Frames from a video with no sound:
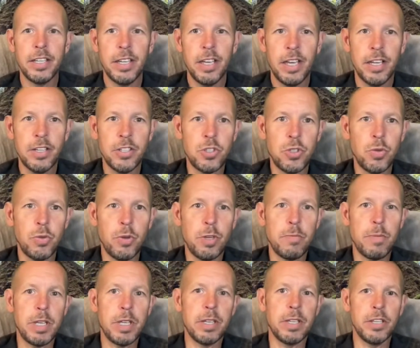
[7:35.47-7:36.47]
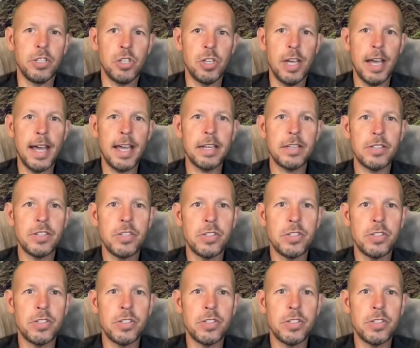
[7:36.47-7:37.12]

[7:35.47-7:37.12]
has joined me in the chat.